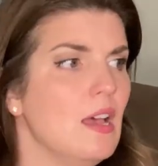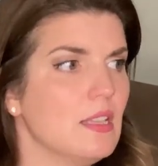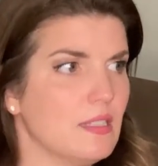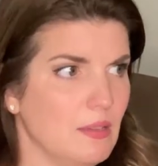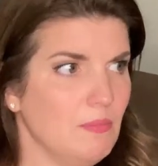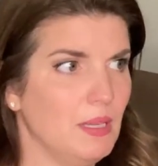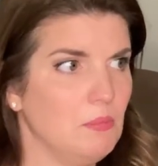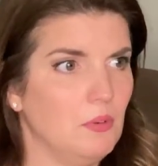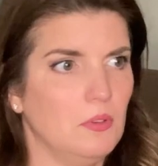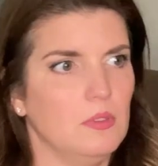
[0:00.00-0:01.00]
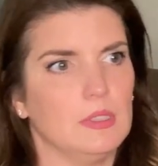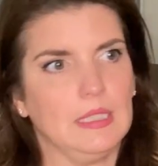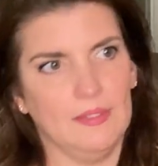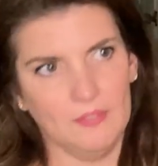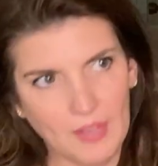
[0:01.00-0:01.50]
Some people
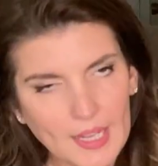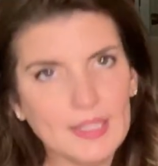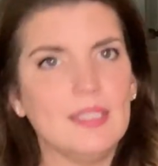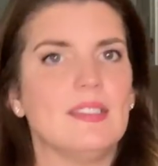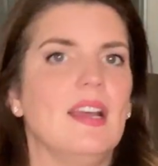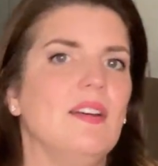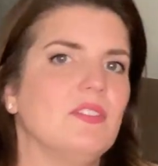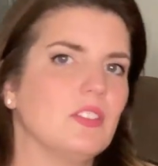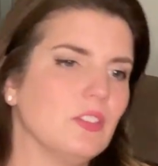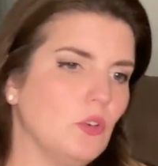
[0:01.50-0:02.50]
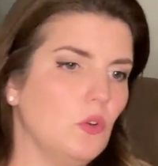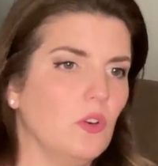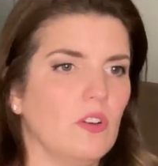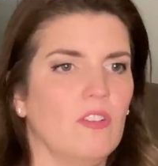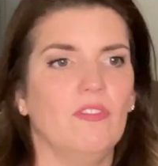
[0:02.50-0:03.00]
get violent after
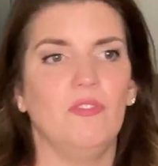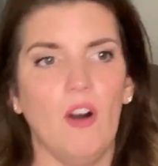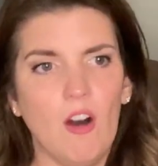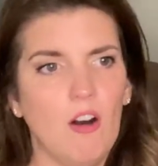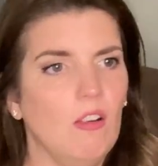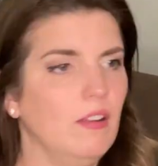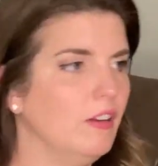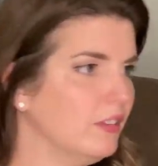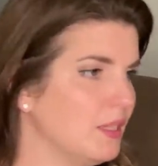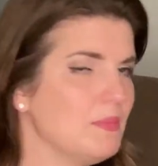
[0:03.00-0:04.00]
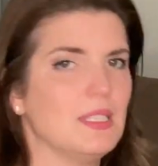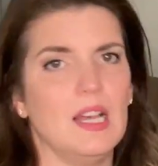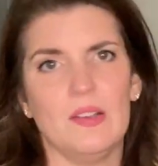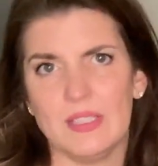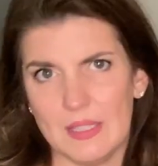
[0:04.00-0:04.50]
or fall, hurt
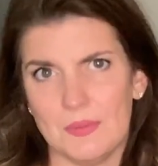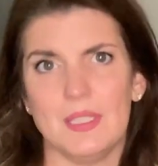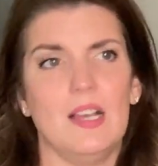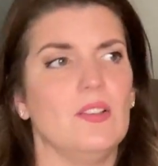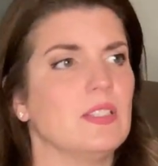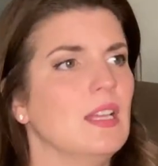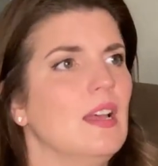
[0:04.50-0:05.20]
themselves, themselves,